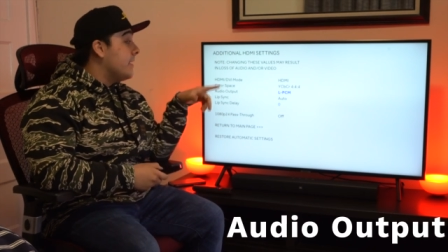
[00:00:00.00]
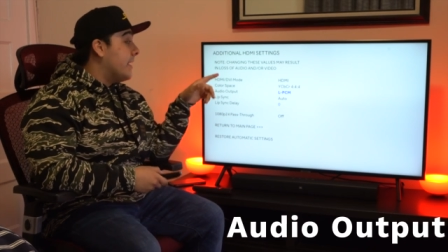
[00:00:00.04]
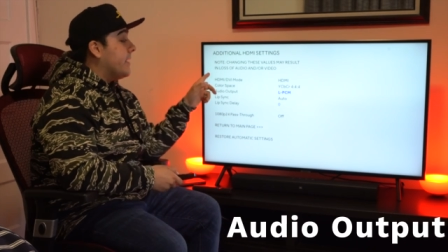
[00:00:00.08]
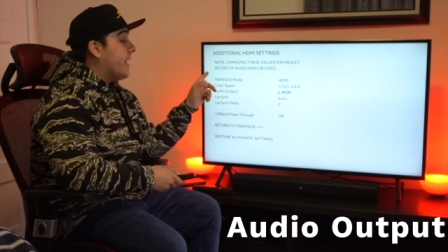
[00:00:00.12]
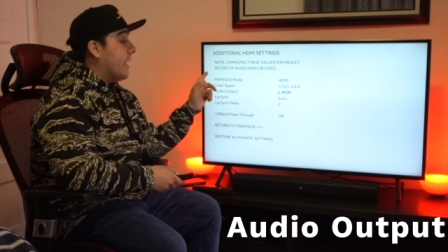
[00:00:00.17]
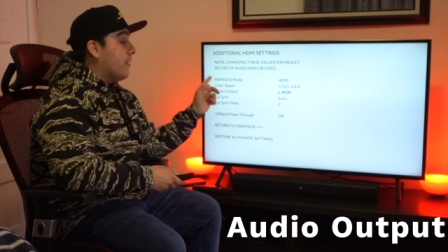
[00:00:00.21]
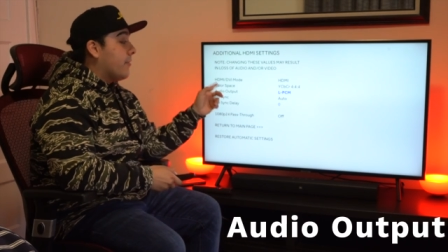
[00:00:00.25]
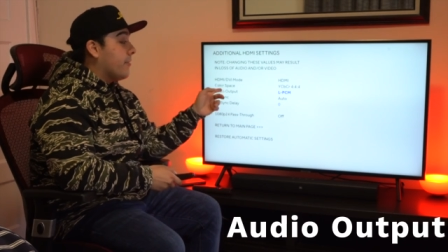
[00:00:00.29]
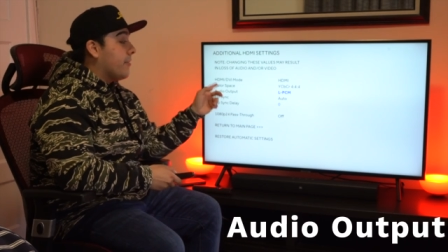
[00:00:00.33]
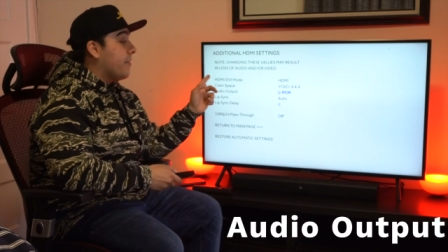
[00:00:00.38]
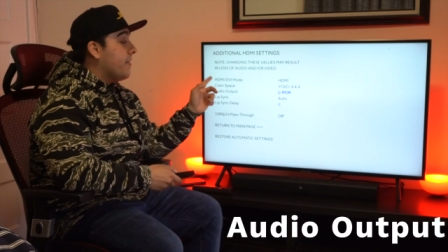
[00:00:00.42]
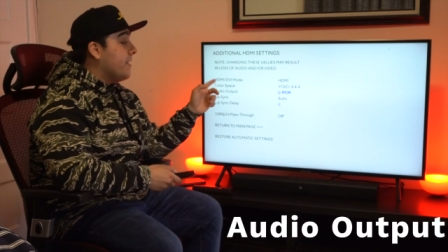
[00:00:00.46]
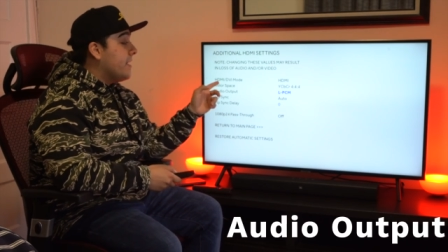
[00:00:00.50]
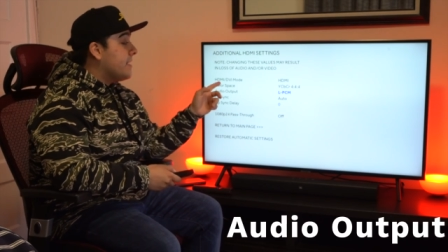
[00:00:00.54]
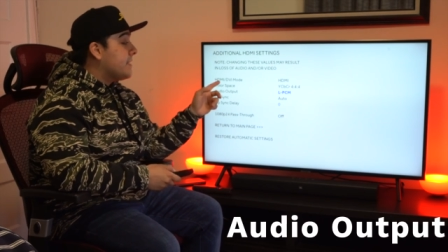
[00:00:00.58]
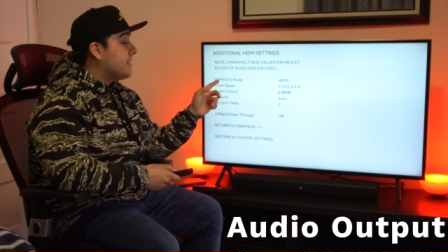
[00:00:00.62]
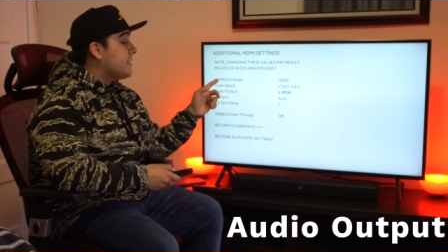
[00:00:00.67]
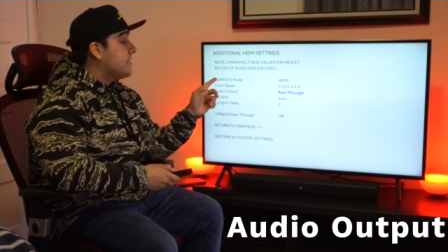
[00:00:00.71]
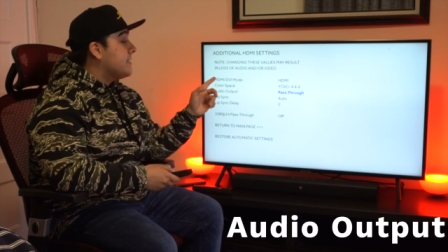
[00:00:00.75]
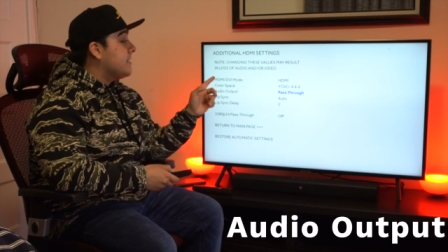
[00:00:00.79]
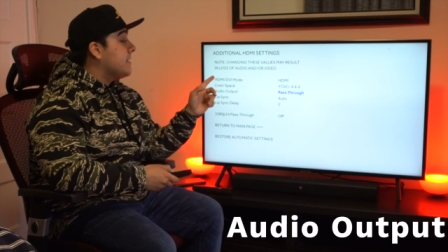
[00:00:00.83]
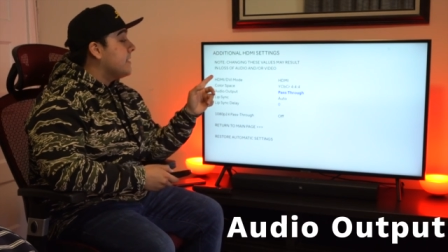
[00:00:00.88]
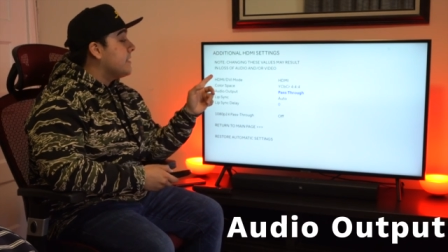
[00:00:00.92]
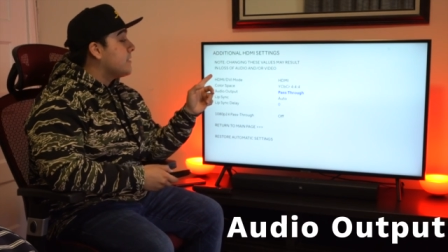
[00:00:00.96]
Now
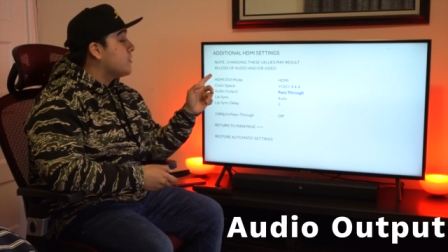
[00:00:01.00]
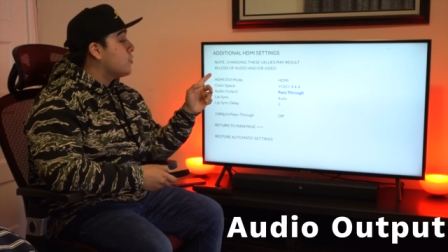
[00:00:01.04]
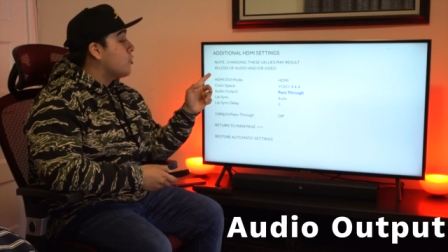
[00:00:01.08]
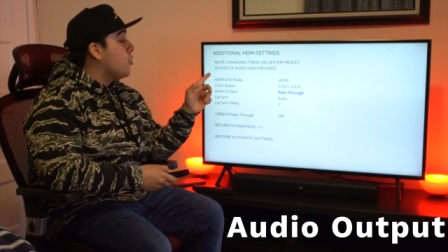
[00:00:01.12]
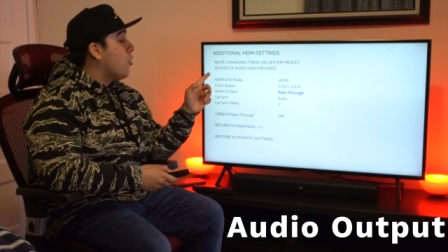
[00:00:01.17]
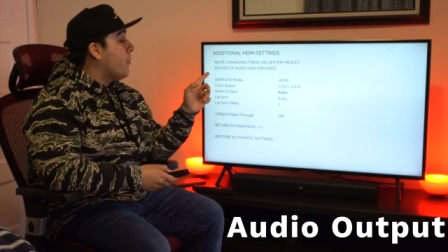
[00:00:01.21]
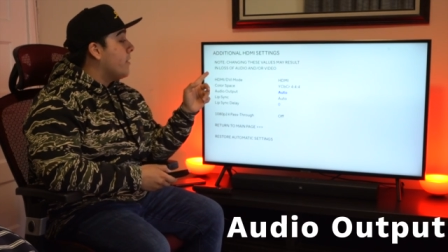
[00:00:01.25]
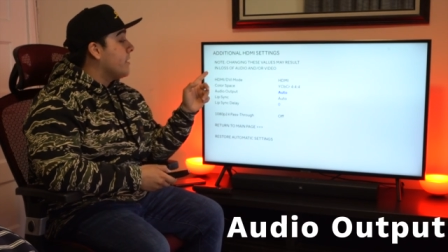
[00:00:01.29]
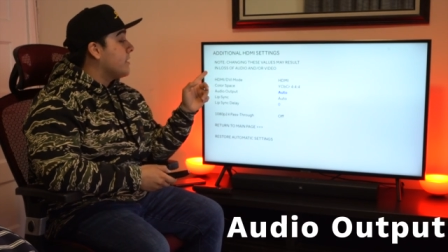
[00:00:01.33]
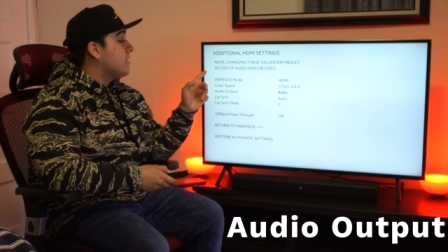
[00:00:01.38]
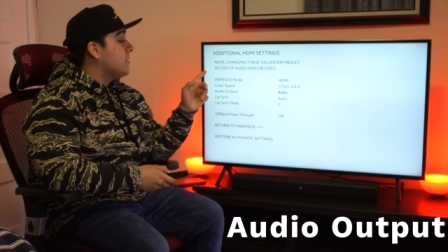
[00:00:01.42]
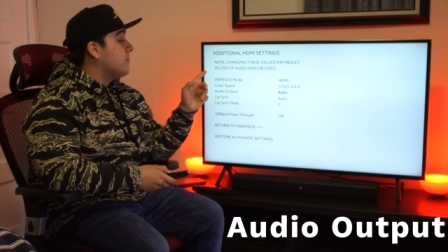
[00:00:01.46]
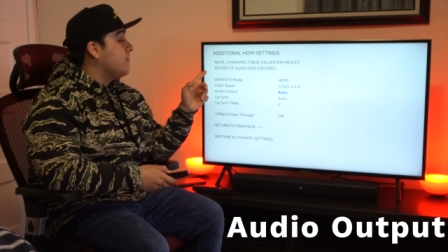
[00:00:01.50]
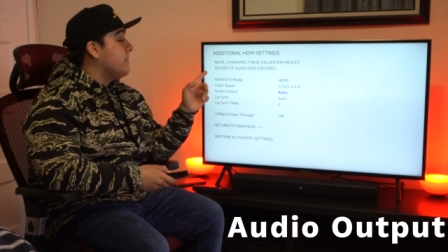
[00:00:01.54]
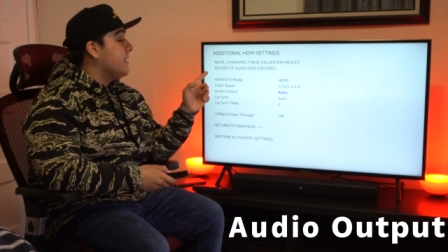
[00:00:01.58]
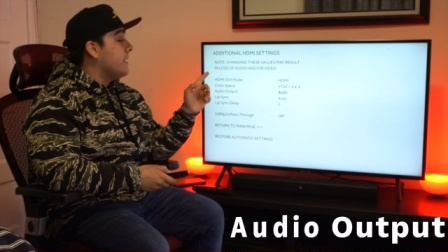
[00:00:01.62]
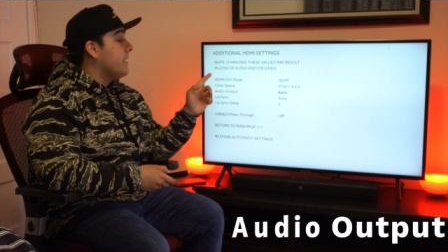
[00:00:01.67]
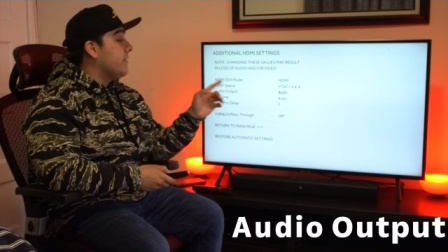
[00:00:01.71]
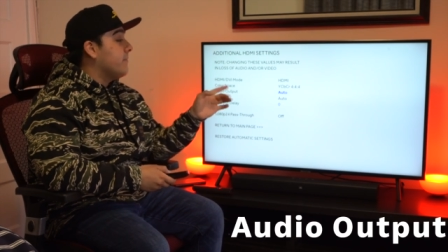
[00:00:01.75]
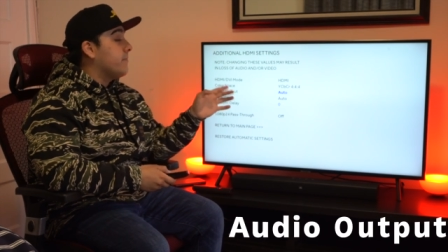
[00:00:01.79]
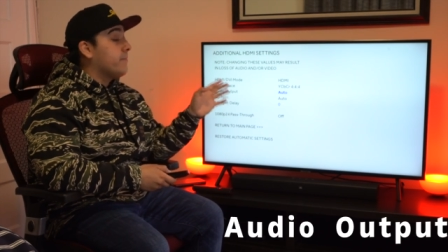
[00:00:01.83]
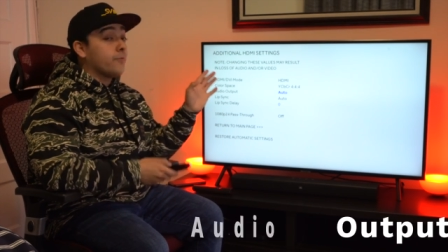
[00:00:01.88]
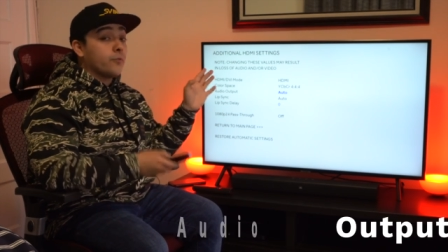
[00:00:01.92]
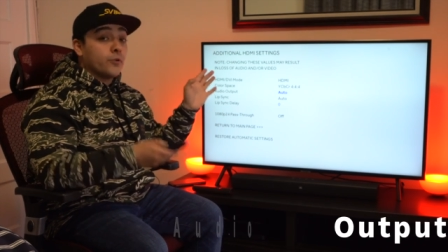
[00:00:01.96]
this is going to
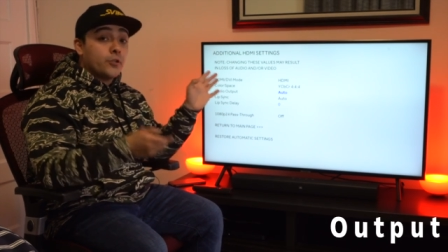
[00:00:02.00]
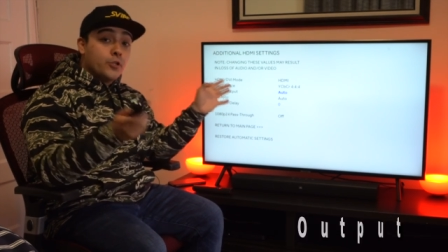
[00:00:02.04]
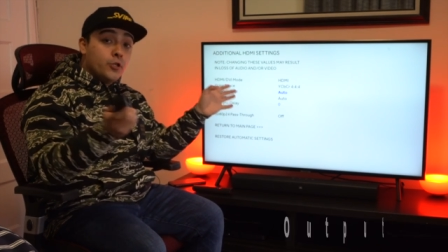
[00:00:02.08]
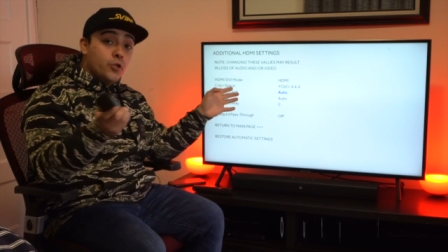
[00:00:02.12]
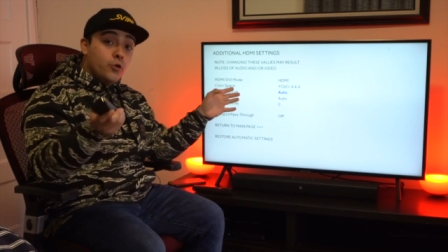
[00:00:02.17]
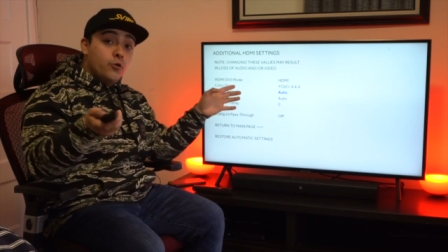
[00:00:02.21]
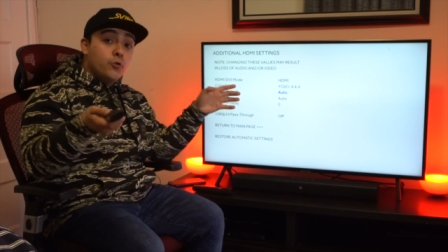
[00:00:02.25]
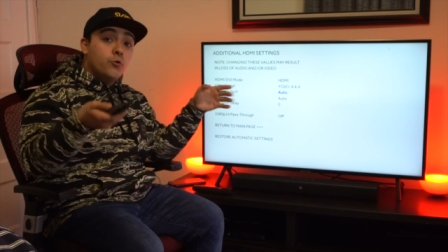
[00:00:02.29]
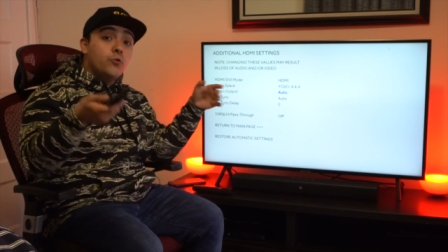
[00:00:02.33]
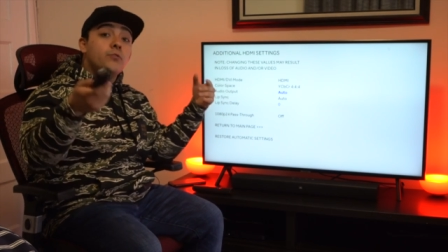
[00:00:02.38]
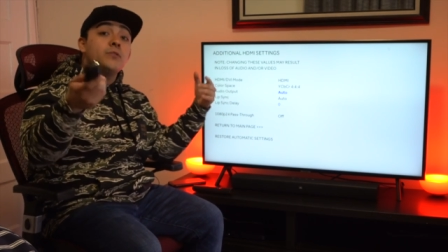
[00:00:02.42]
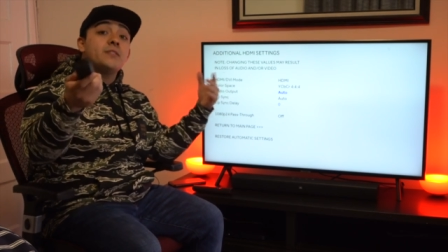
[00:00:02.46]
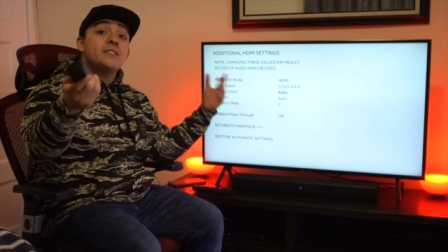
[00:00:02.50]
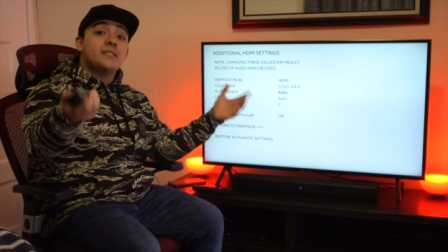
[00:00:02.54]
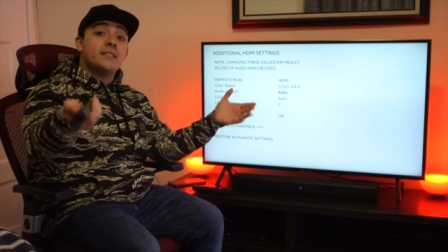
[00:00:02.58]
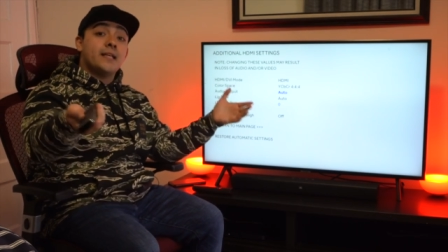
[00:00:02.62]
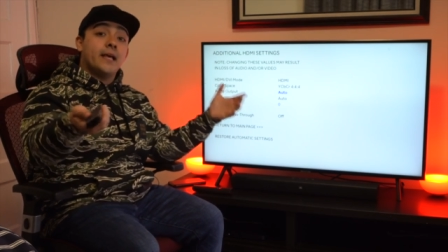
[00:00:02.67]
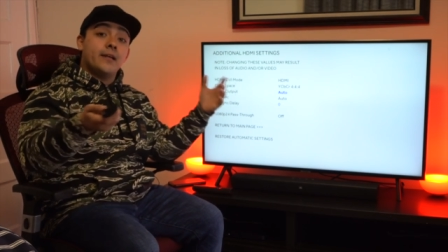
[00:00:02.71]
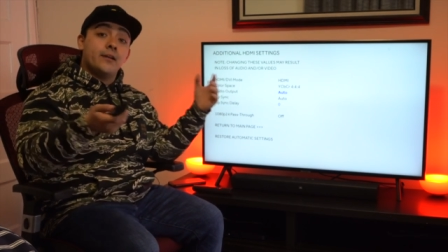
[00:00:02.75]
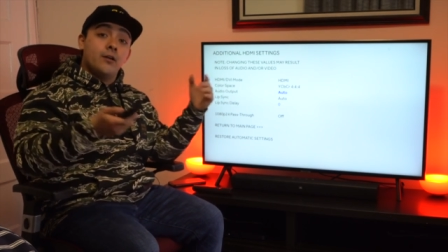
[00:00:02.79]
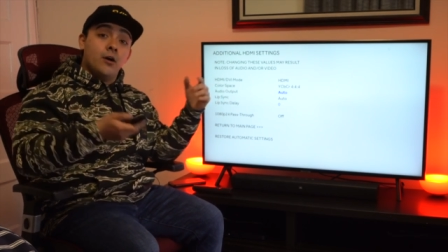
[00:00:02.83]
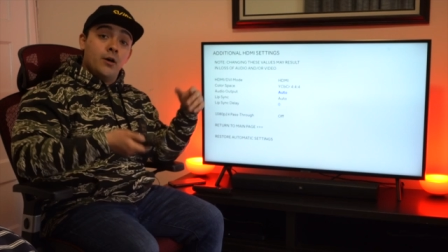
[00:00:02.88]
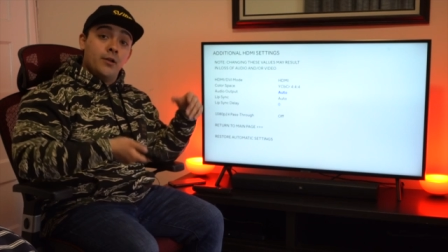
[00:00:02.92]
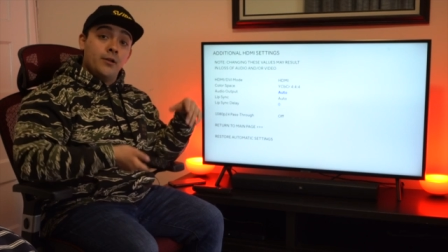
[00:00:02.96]
be for you
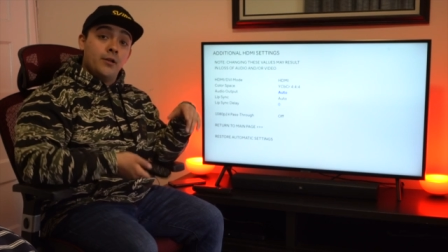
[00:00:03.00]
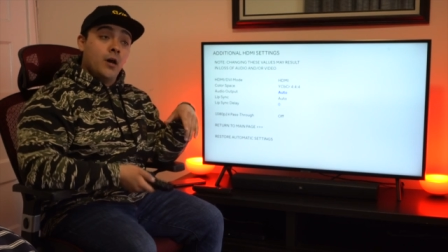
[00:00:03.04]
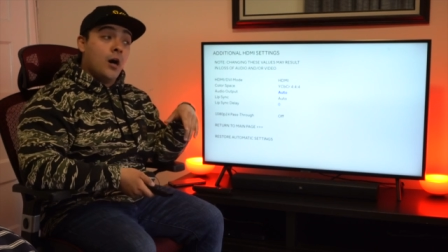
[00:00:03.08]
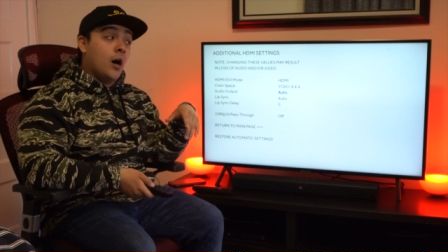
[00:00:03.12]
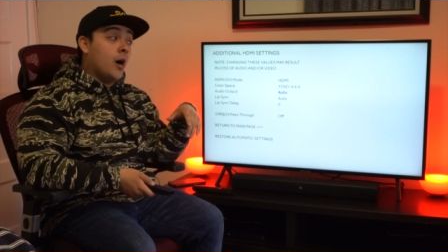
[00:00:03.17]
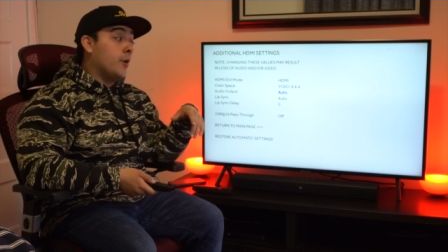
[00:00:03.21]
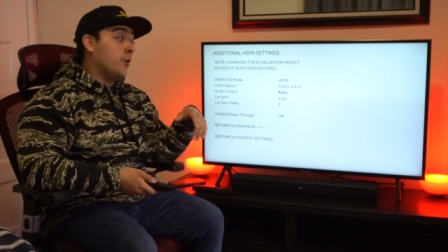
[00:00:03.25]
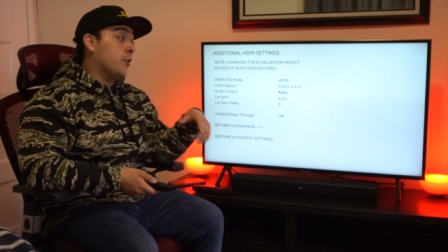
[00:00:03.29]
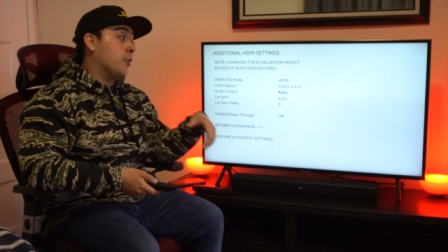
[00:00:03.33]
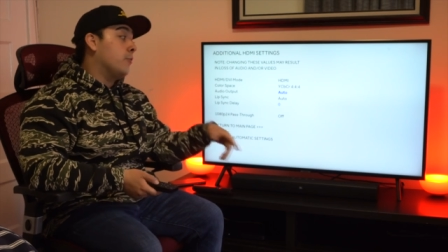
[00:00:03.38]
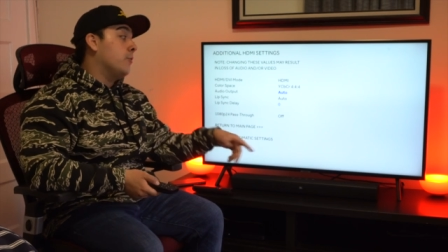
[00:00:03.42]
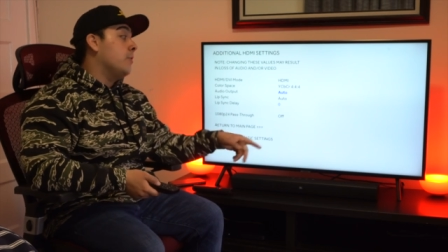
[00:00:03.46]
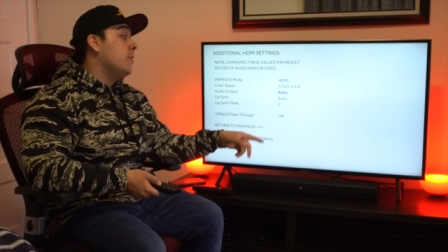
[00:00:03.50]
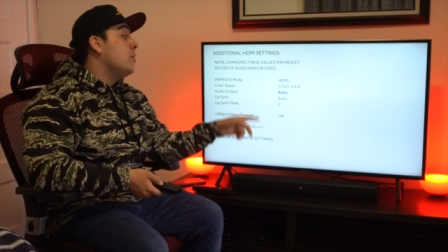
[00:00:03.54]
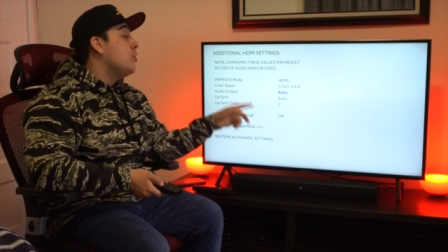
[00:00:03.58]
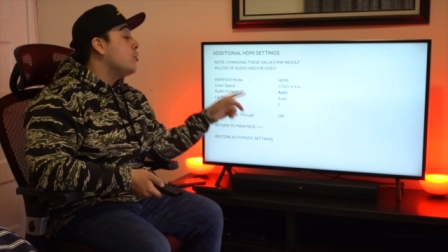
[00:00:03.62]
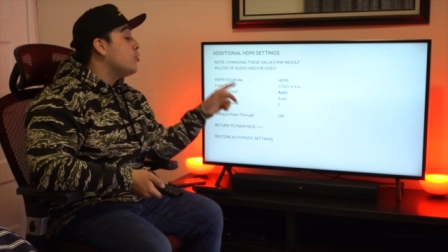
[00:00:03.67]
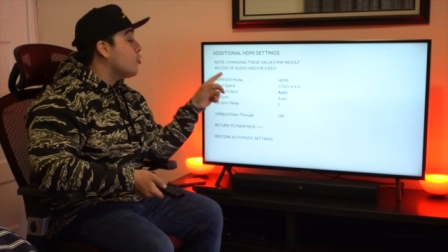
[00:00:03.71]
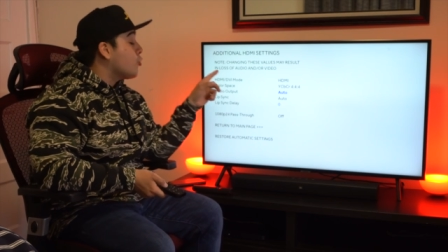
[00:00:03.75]
set on auto.